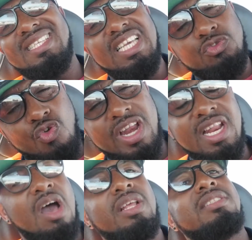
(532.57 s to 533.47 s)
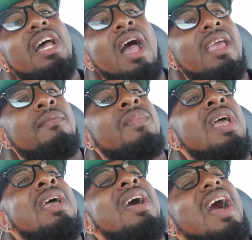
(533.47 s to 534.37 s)
He's running out of time.
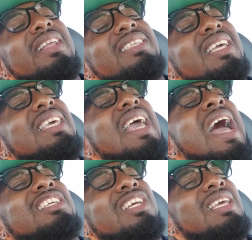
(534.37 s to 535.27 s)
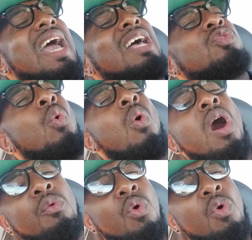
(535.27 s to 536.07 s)
I think he actually has one